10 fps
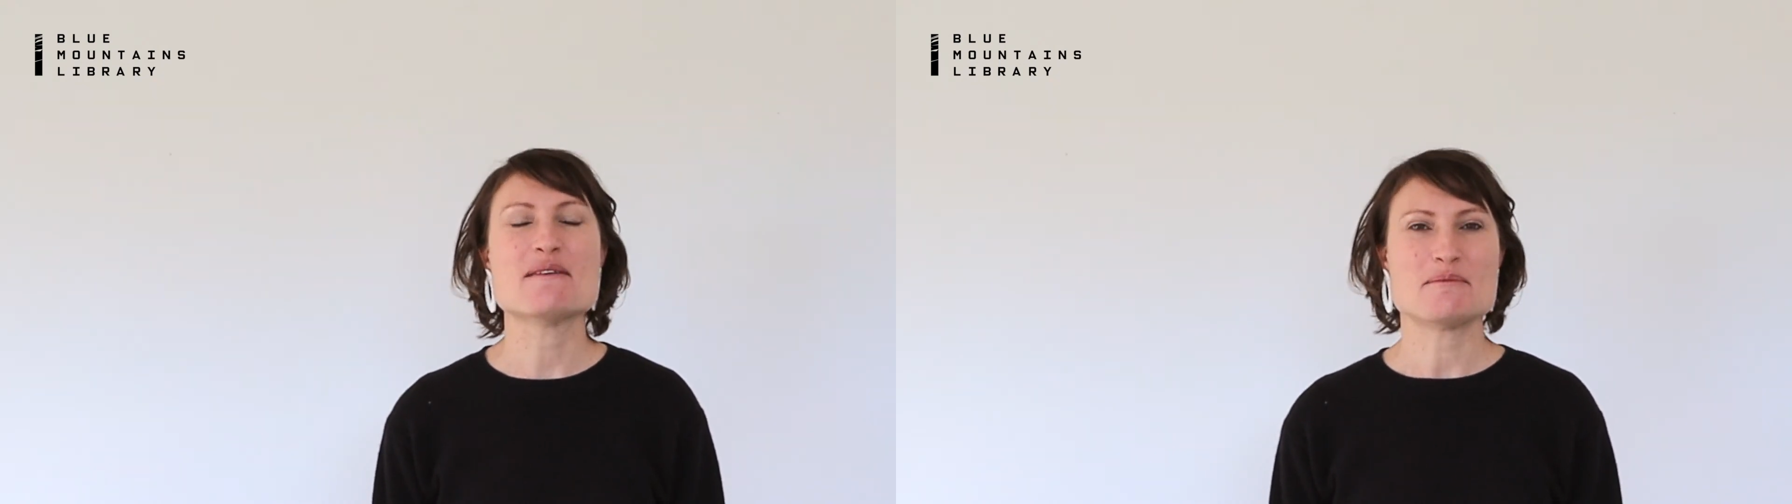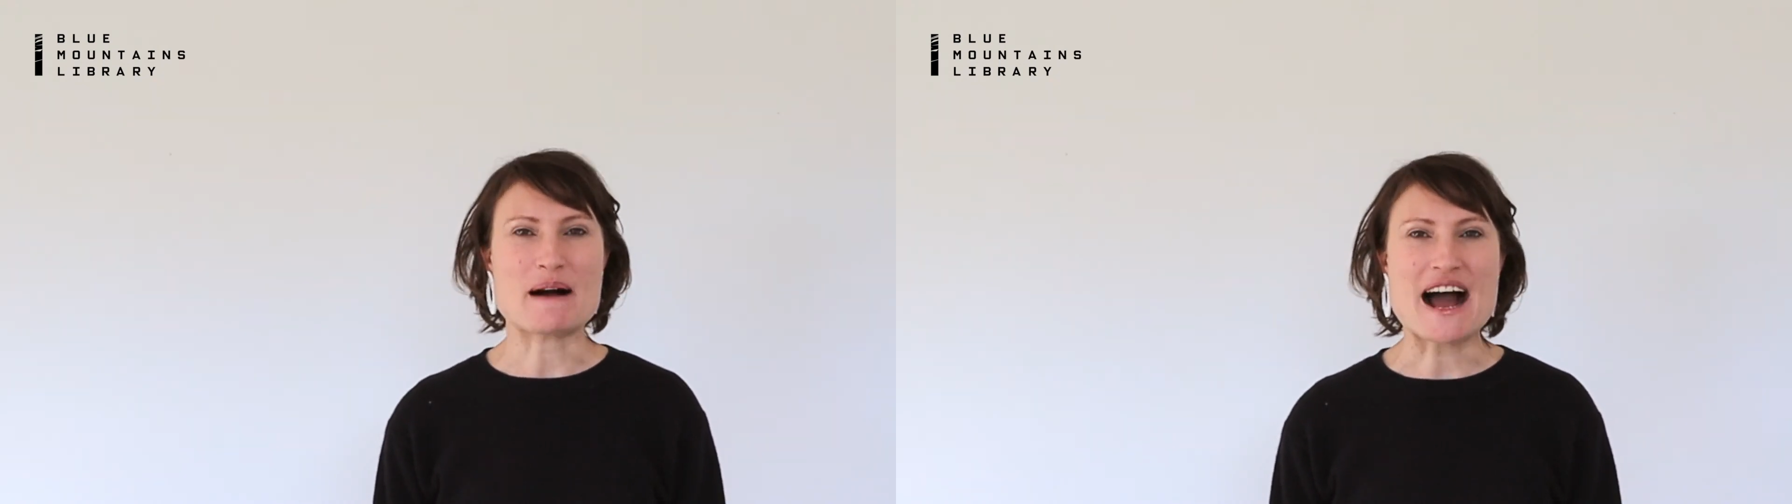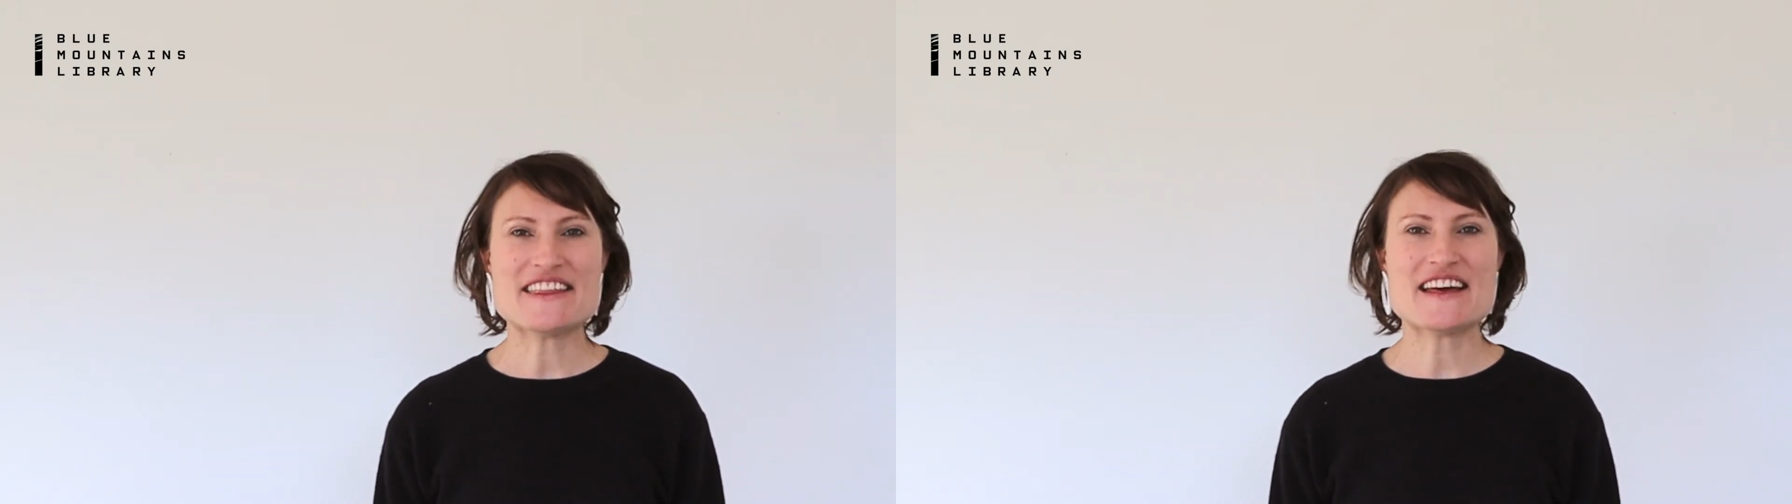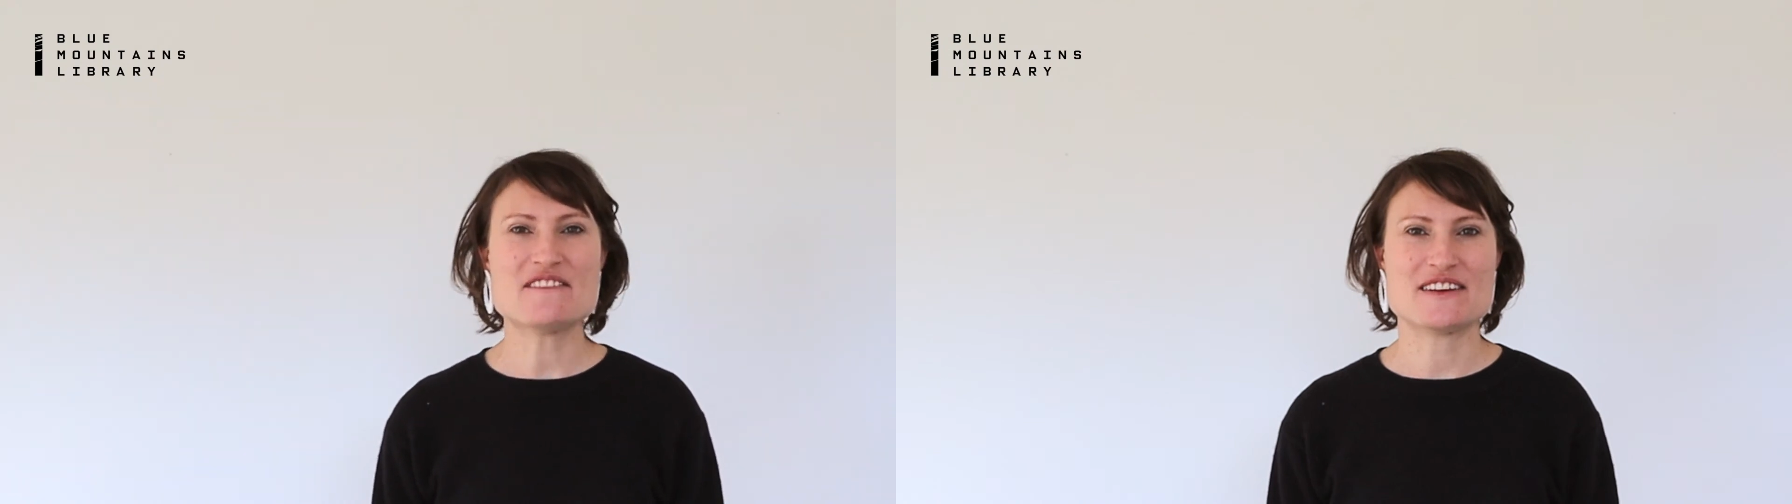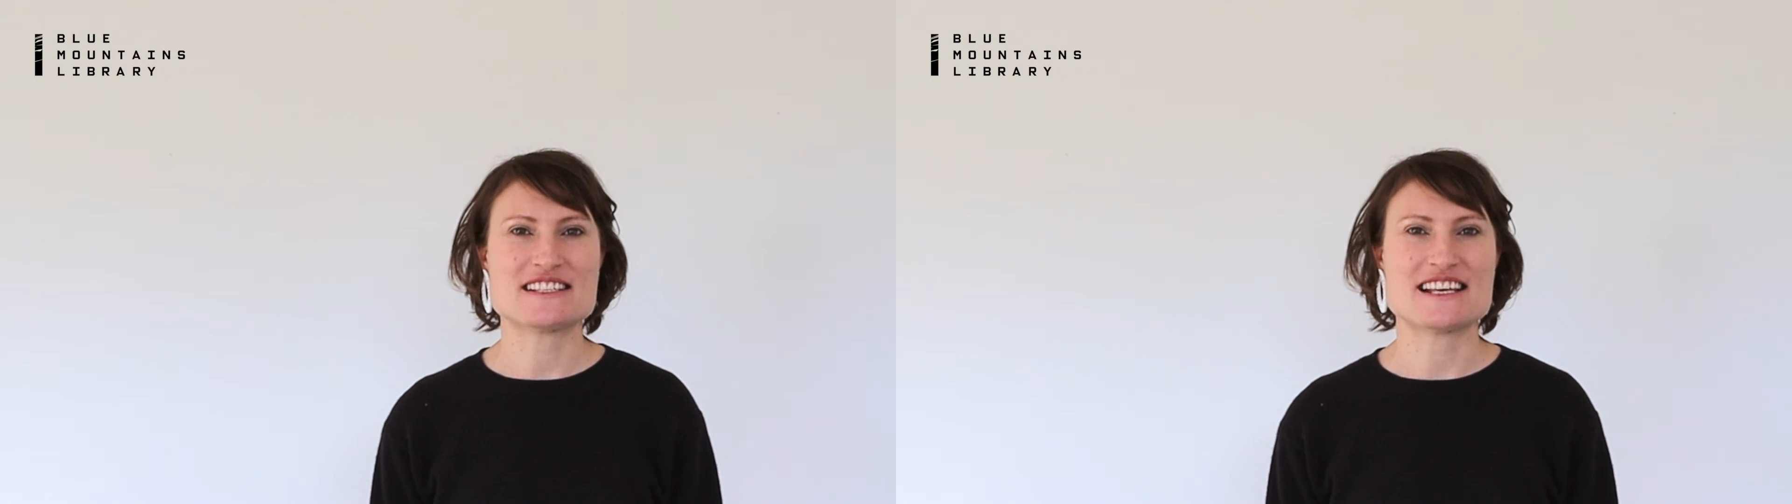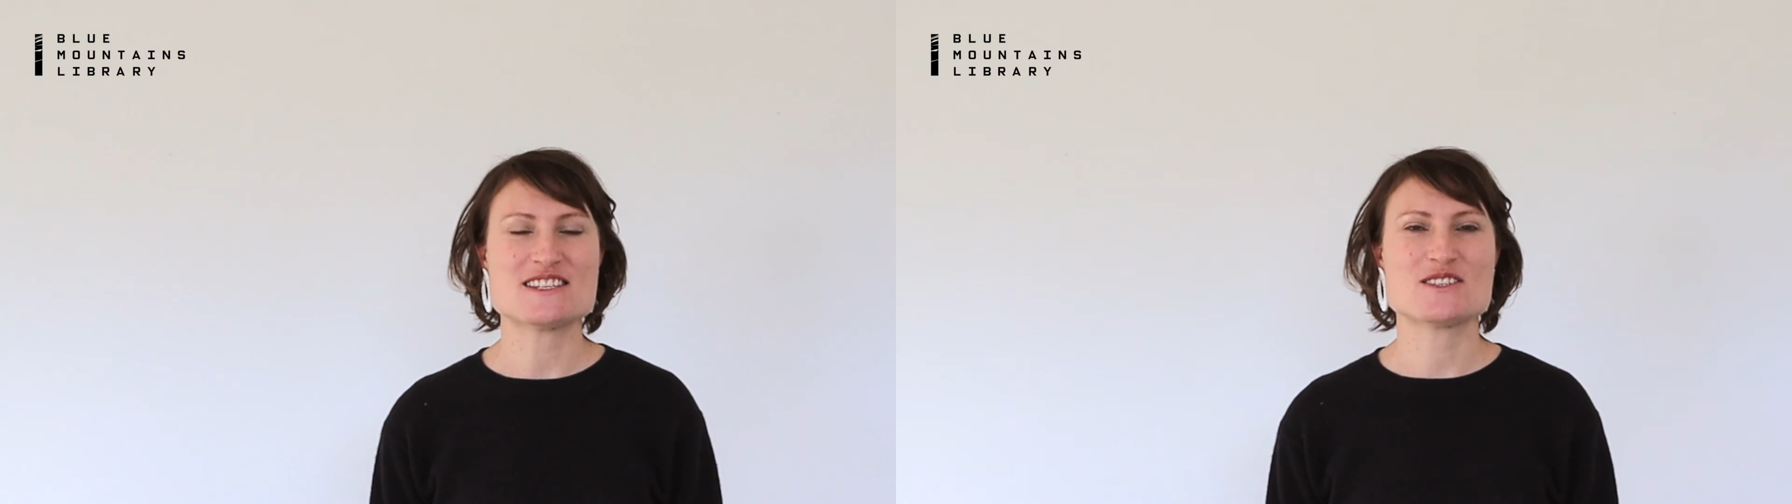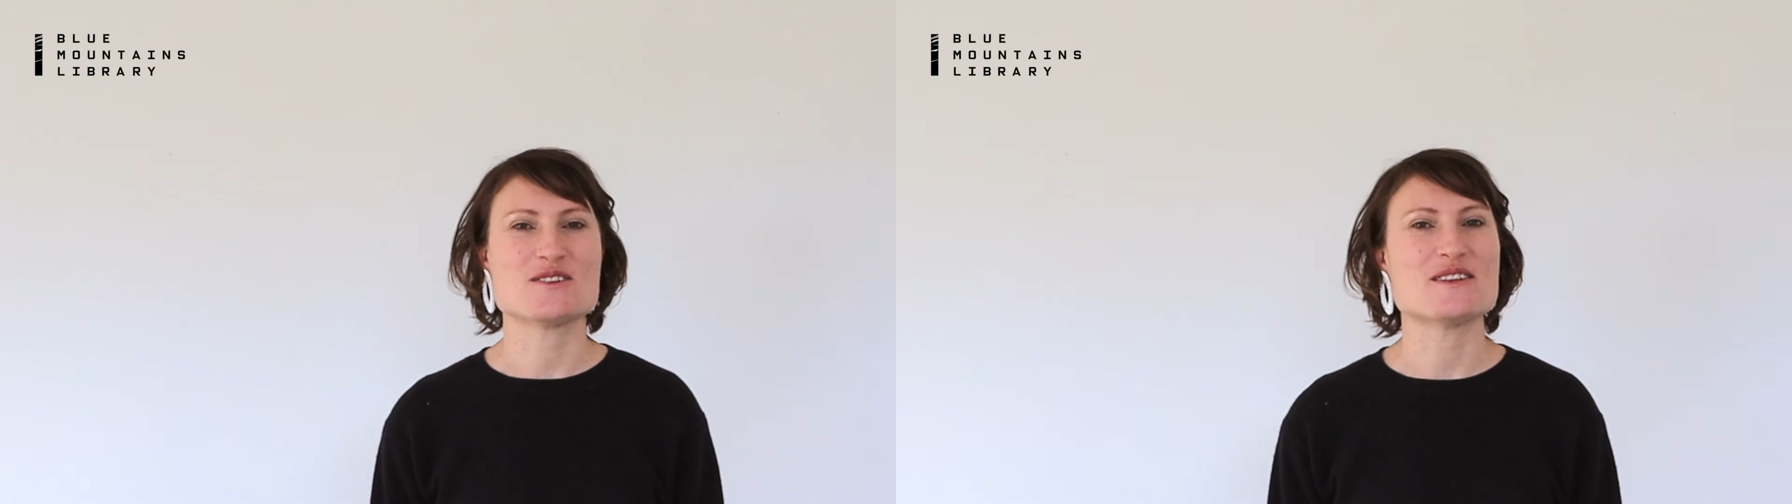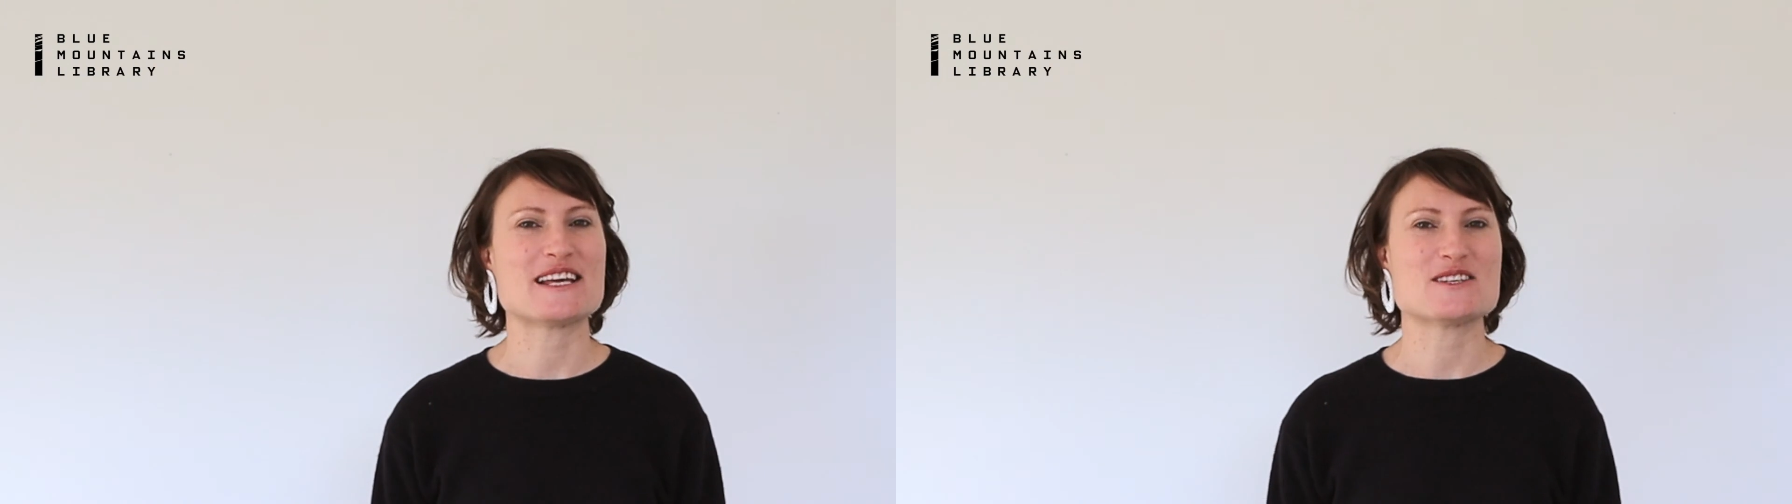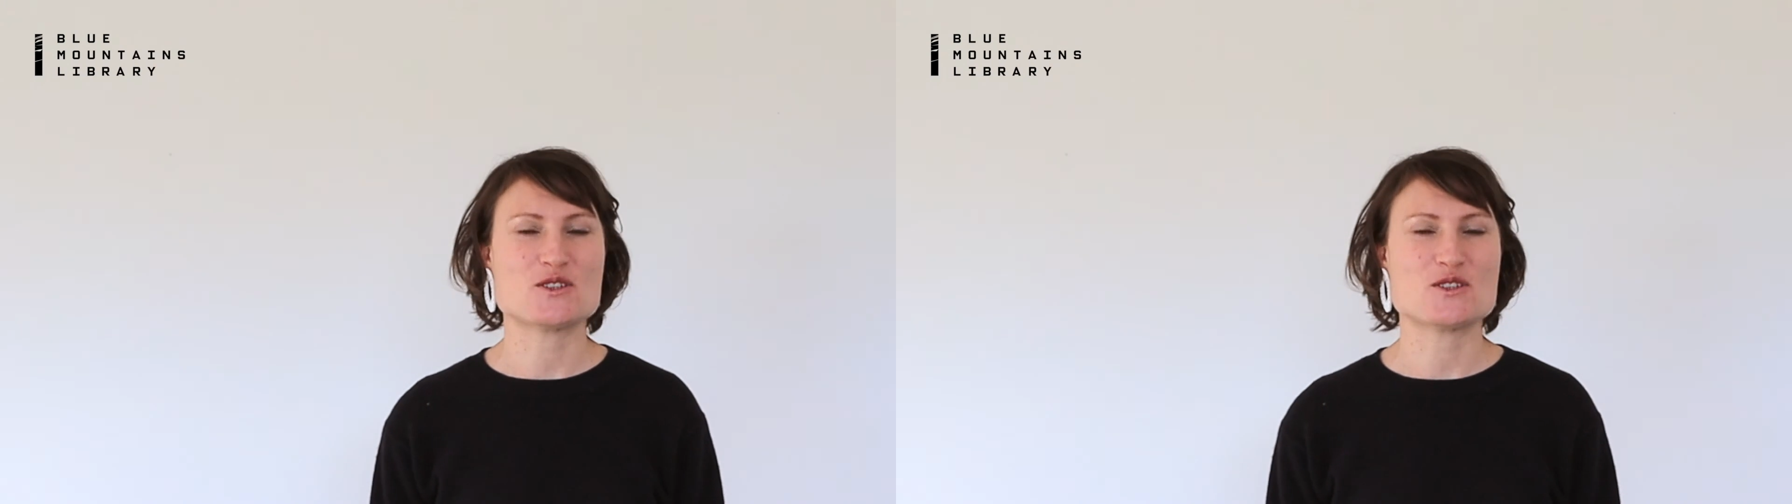by their visits to these